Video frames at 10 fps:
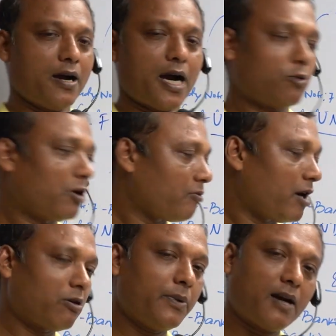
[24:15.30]
I do not
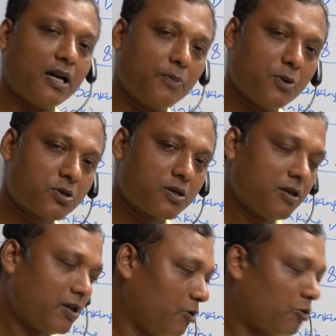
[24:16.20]
want to be confused.
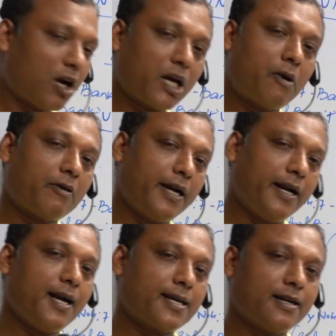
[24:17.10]
You talk about
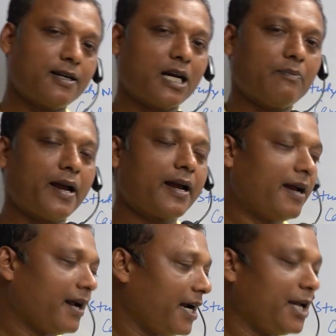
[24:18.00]
India Central Bank,
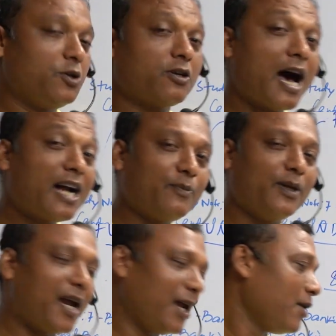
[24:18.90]
it is your
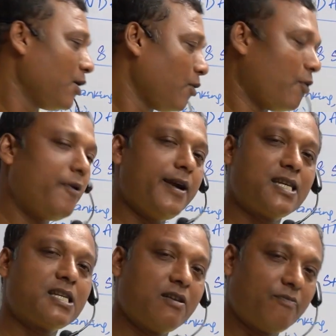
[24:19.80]
RBI who
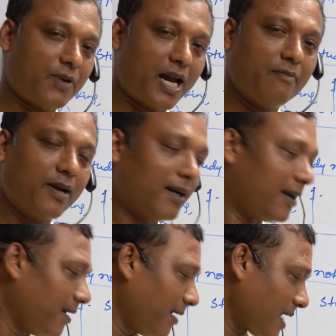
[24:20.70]
is
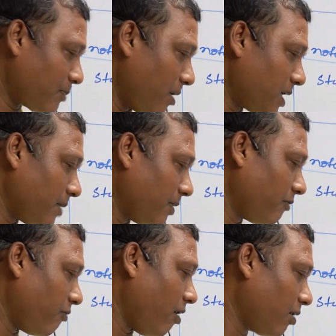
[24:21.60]
primarily responsible
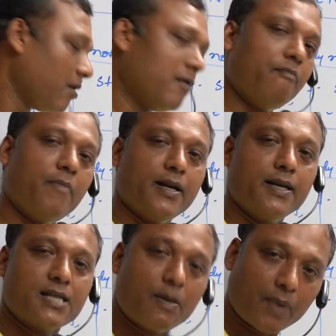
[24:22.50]
for money
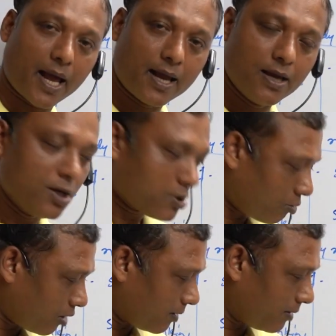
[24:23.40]
supply.
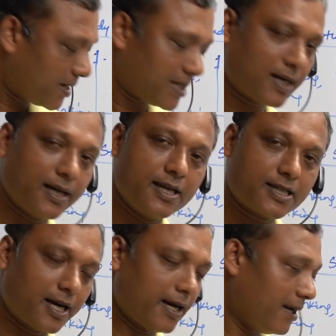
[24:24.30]
So you will basically
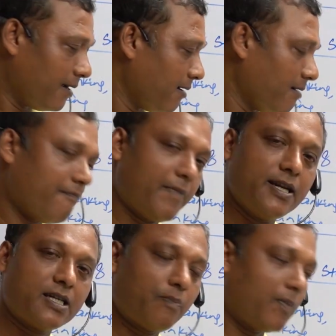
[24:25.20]
study money
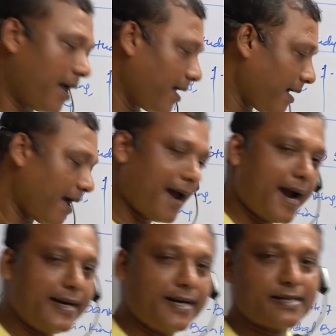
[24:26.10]
supply
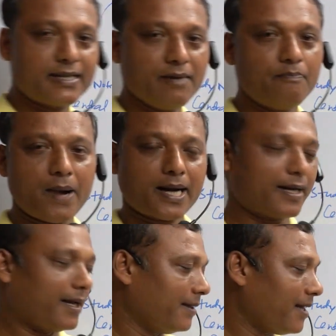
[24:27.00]
and its impact
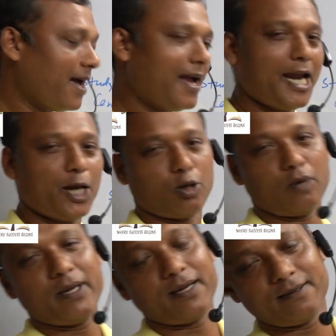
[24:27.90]
in the
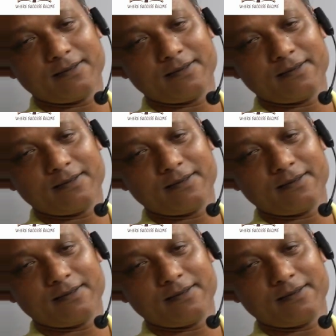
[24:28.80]
economy.